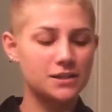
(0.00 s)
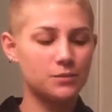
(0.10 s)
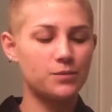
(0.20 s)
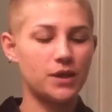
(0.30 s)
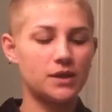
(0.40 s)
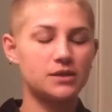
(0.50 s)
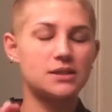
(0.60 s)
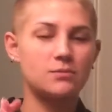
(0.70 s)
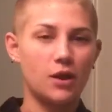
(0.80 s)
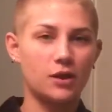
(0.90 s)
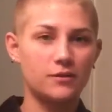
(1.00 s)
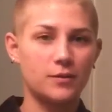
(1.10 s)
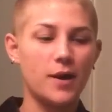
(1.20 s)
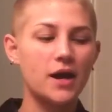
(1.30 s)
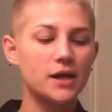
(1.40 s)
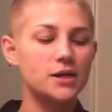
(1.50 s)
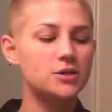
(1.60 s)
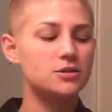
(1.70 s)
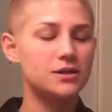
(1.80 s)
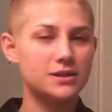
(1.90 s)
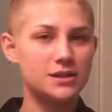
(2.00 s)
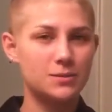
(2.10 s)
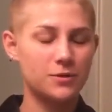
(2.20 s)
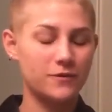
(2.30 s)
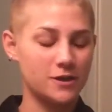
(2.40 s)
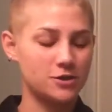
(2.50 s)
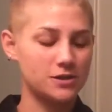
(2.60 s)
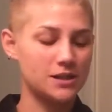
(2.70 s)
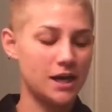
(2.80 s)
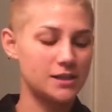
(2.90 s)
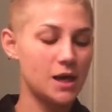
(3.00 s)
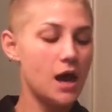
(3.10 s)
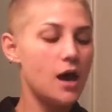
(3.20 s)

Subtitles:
It's a bit smaller of a package. This is the professional size.